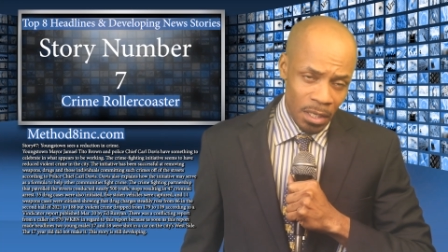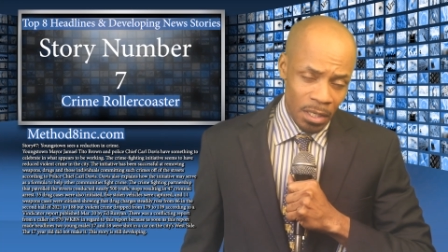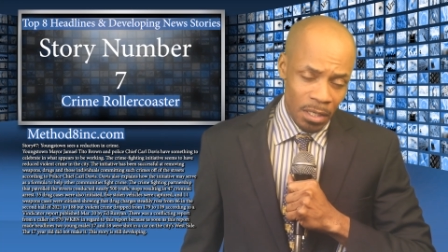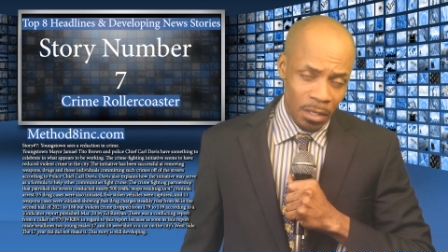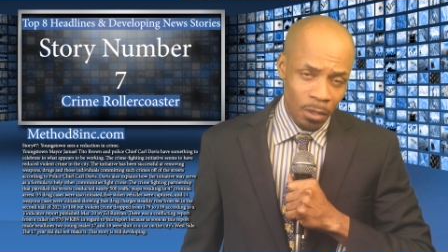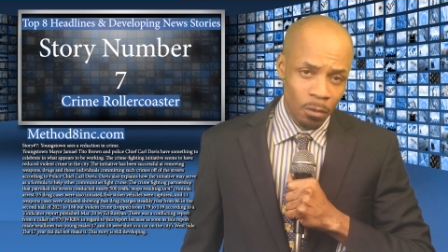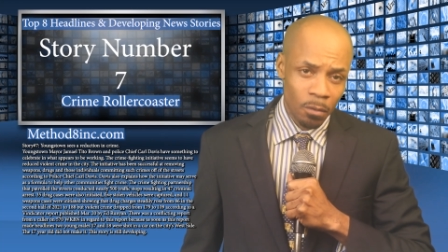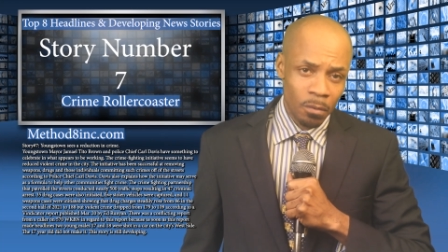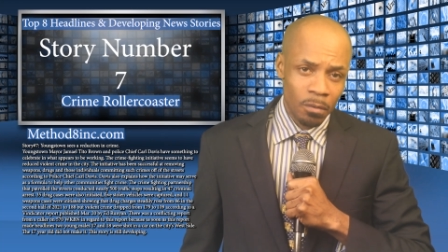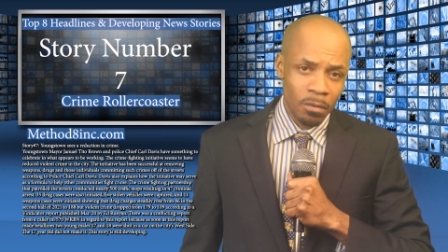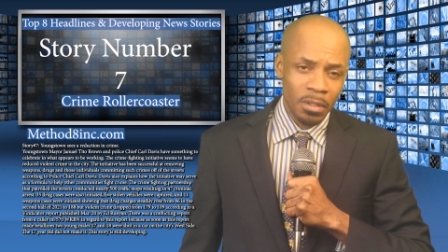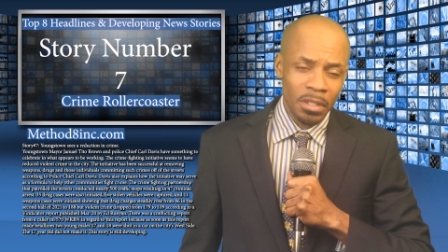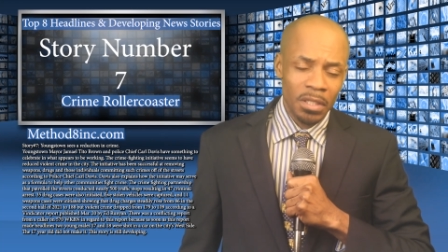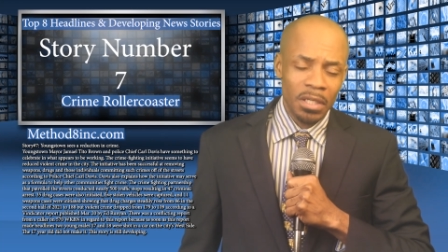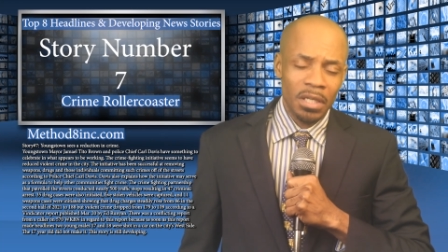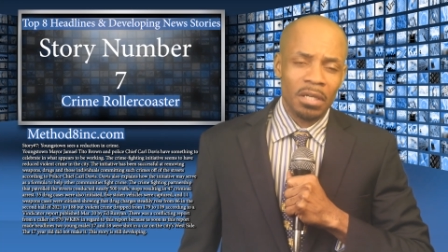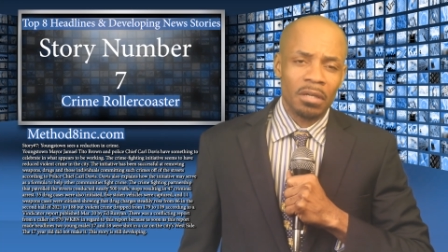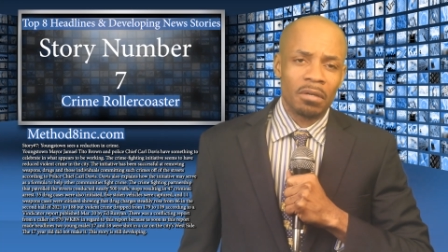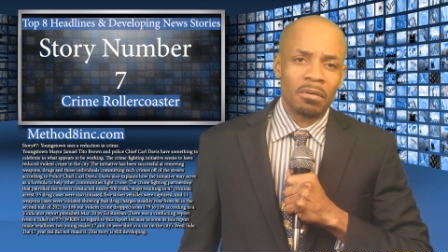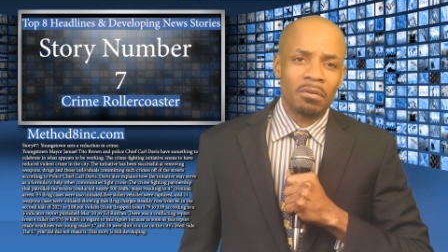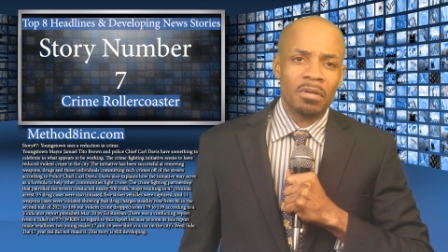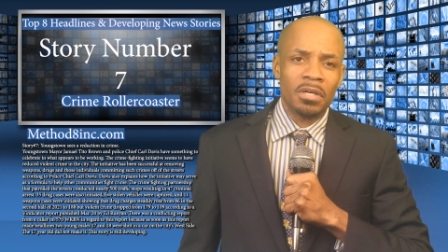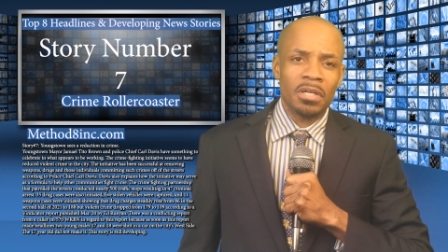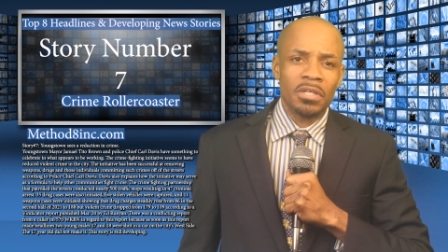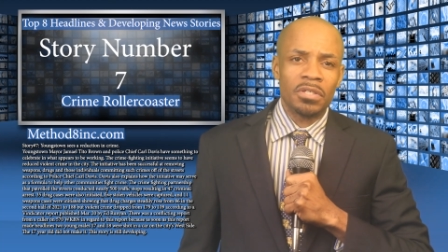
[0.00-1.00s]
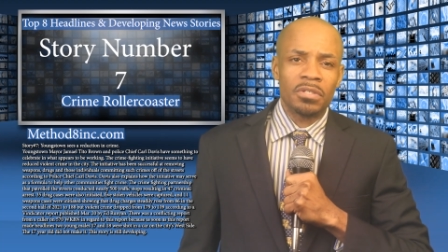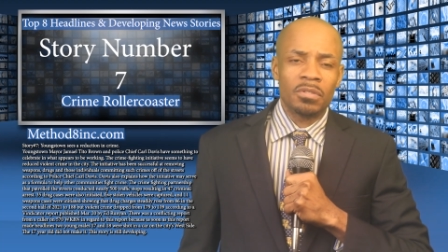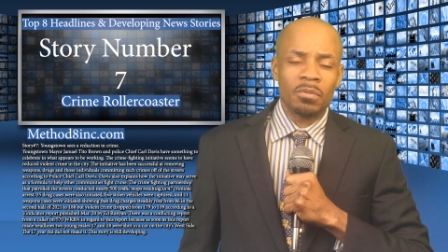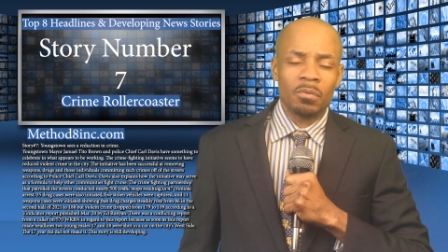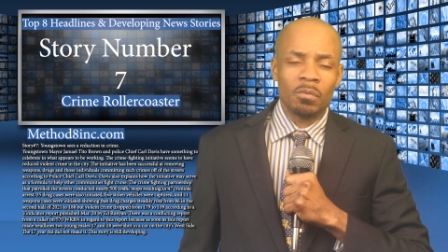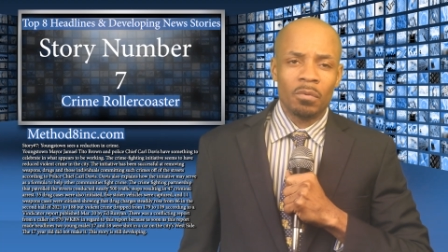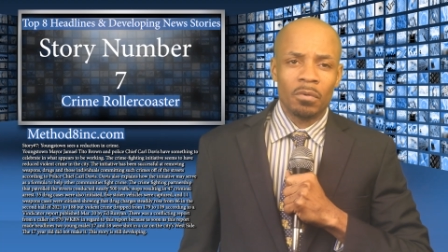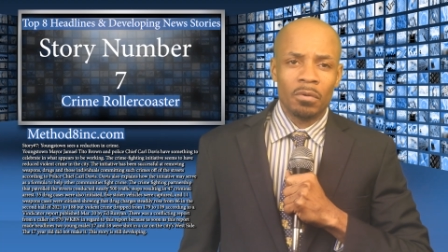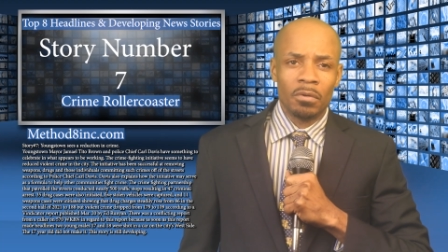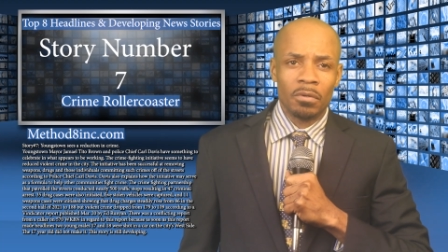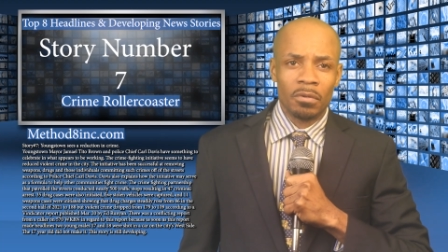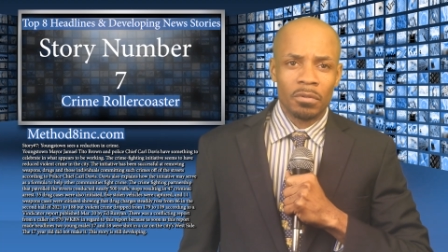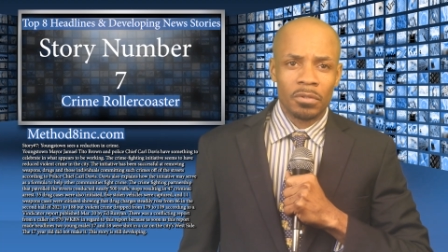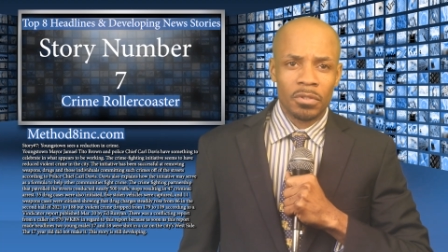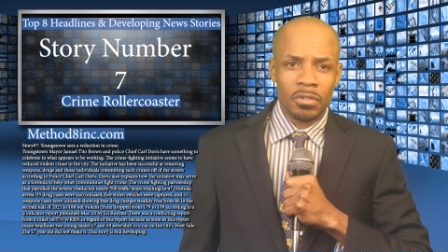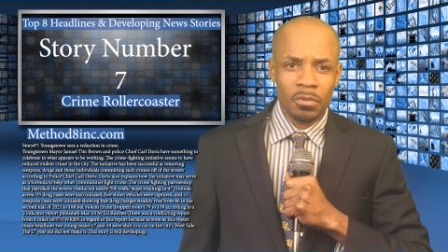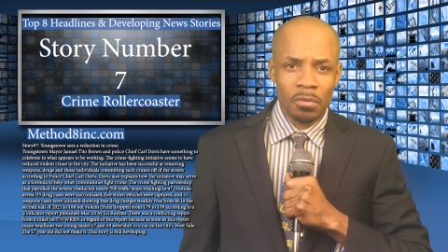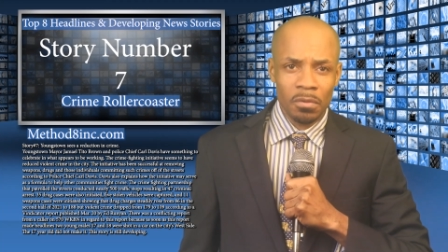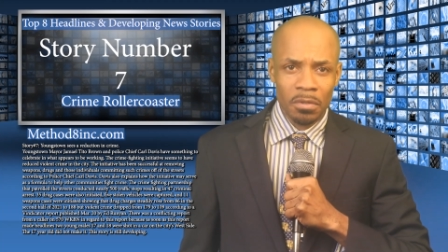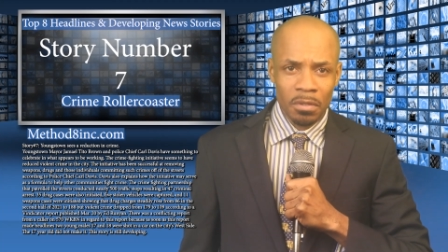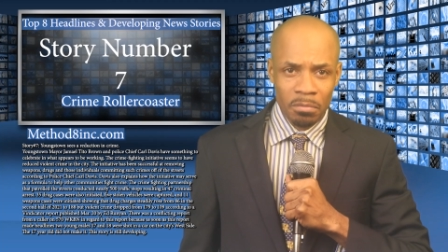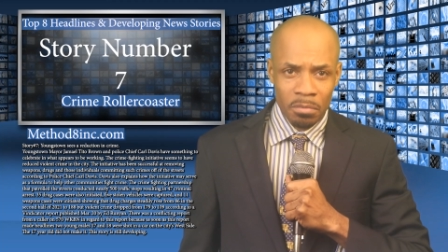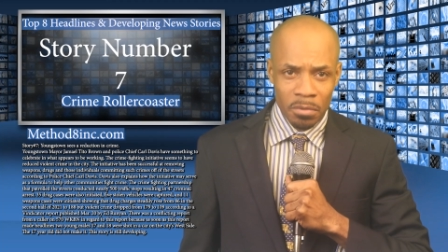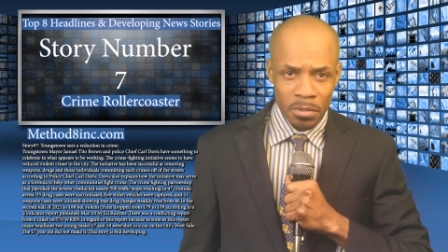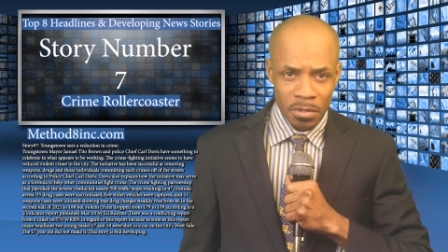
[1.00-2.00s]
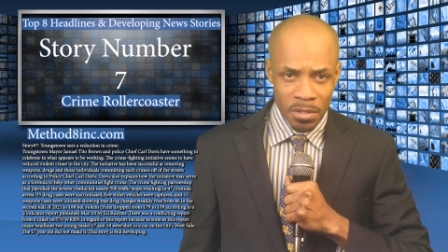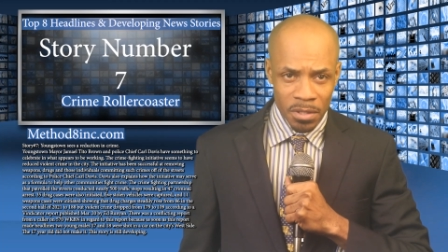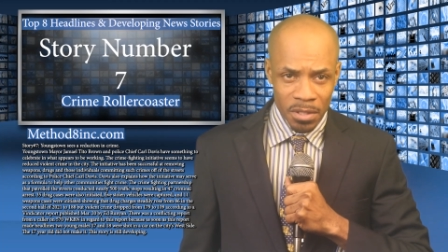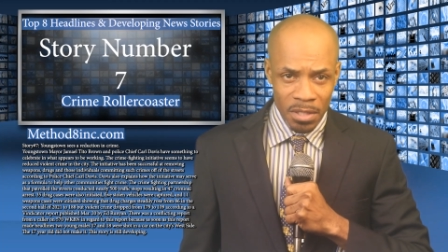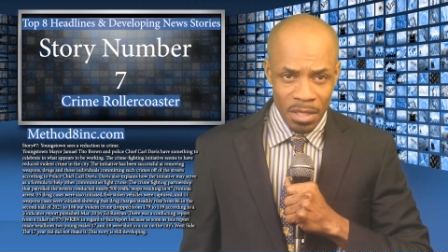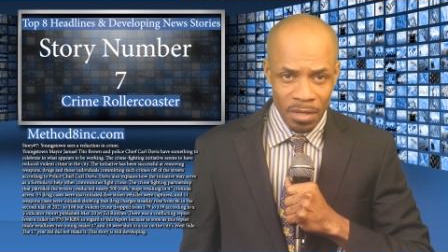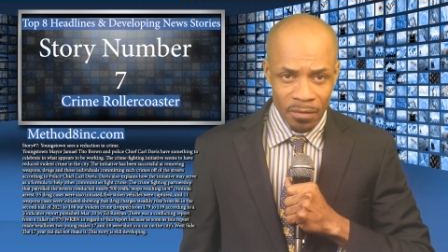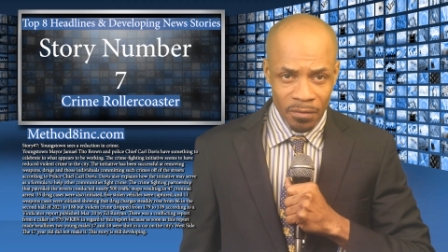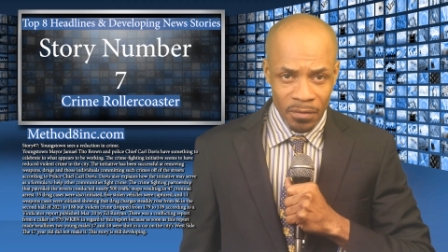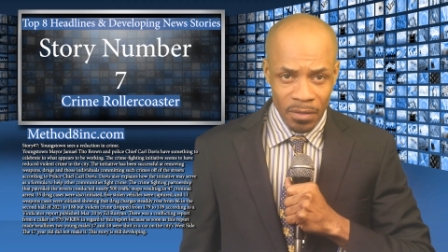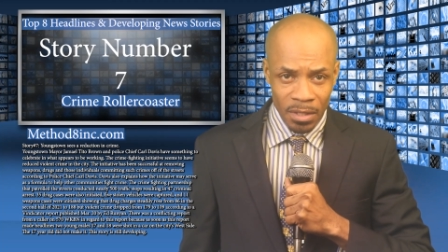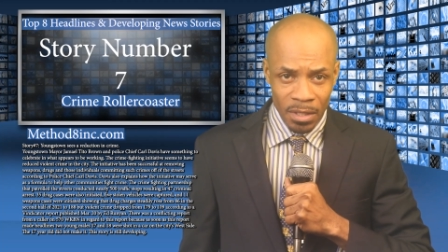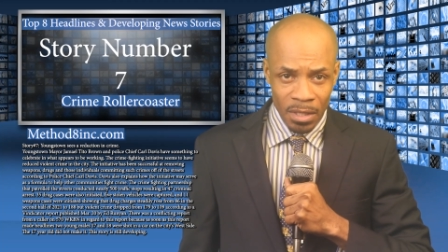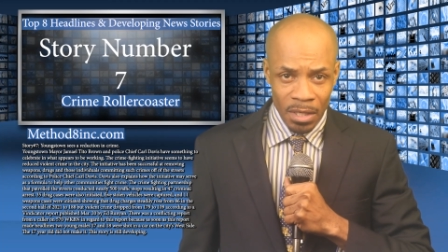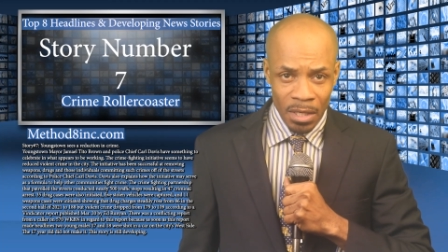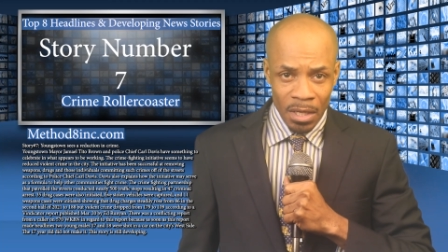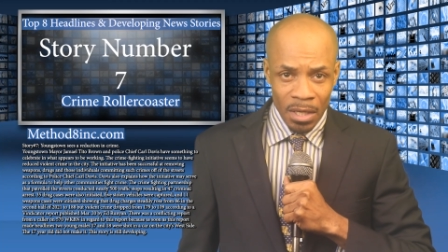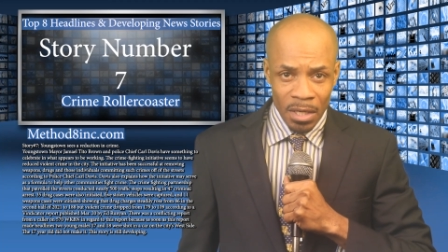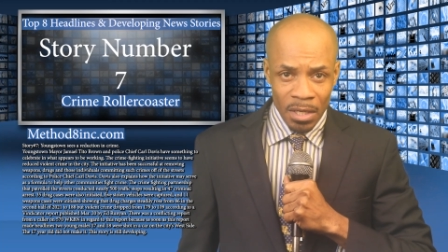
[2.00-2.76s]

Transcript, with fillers: locally and across the world. Story number seven